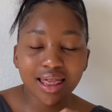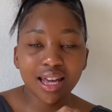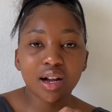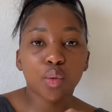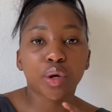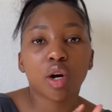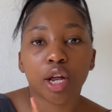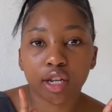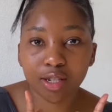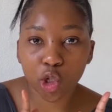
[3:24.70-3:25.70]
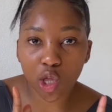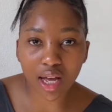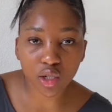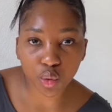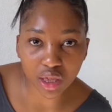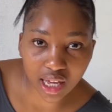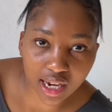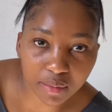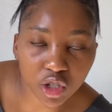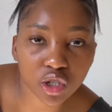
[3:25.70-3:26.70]
think we're gonna start with the,
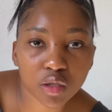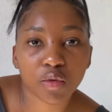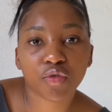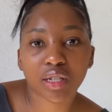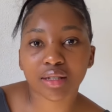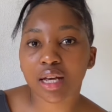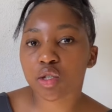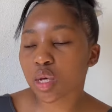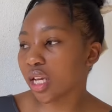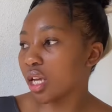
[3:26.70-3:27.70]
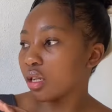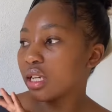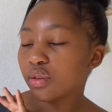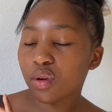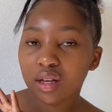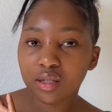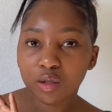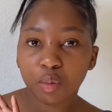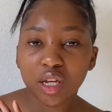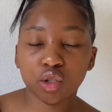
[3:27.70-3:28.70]
let me just move the side so I can leave out
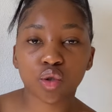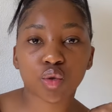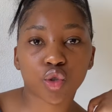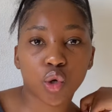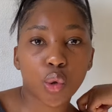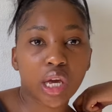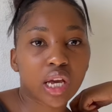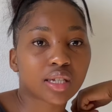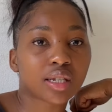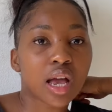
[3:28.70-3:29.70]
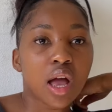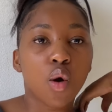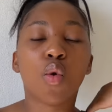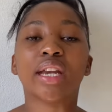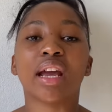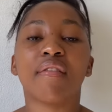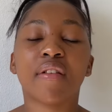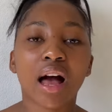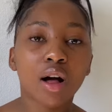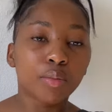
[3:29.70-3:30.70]
space to showcase whatever
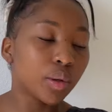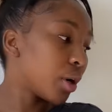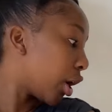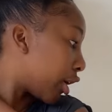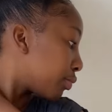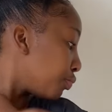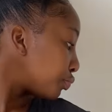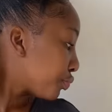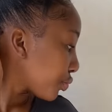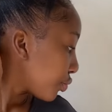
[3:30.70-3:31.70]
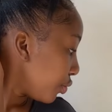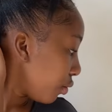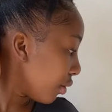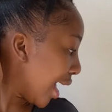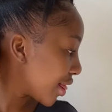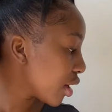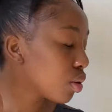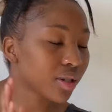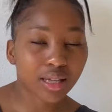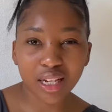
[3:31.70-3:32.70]
I'll be wearing. I think
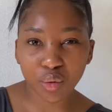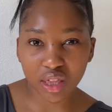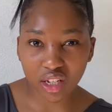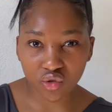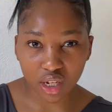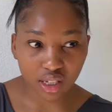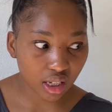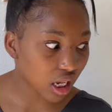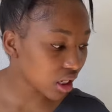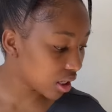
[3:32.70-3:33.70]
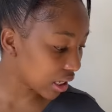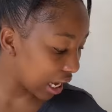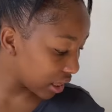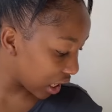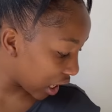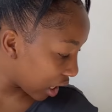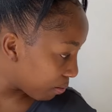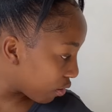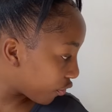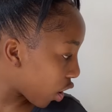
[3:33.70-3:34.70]
we'll start with the dresses and then
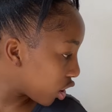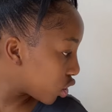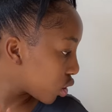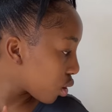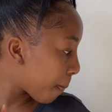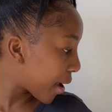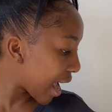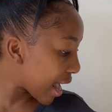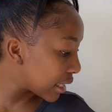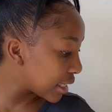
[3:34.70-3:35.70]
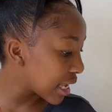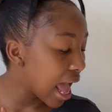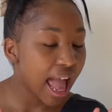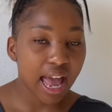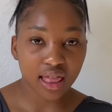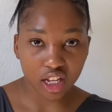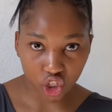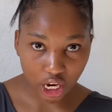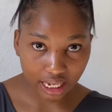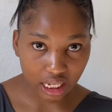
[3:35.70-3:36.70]
move on to pants and then
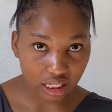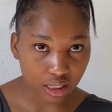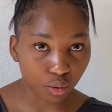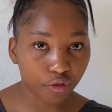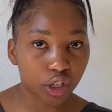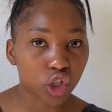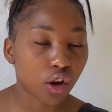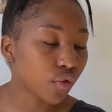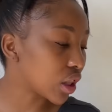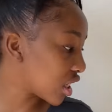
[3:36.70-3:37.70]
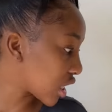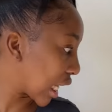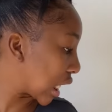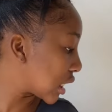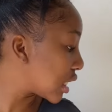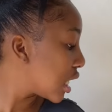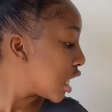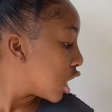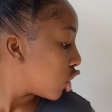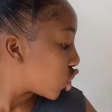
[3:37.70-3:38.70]
jackets. We'll finish off with the jackets.
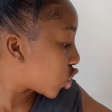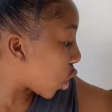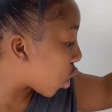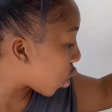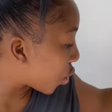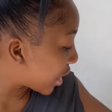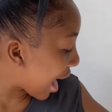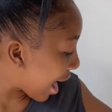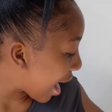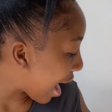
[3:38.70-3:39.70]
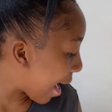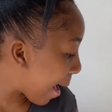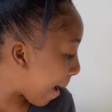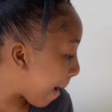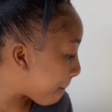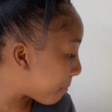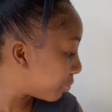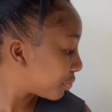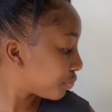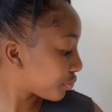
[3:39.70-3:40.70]
So yeah,
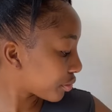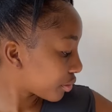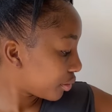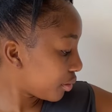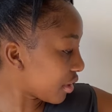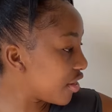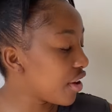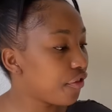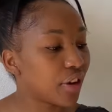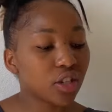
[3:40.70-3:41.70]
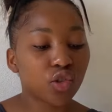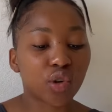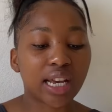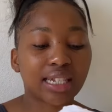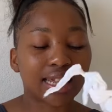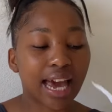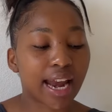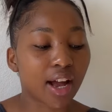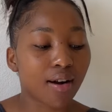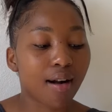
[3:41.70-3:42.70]
um, the first dress that
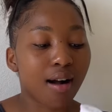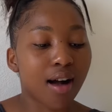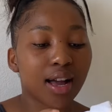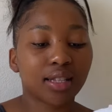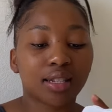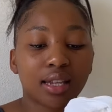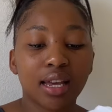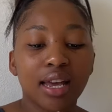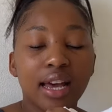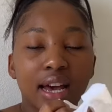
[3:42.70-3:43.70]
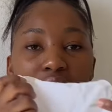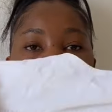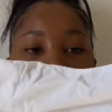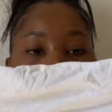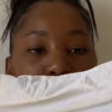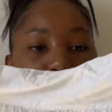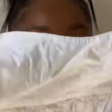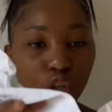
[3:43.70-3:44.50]
I got, it's this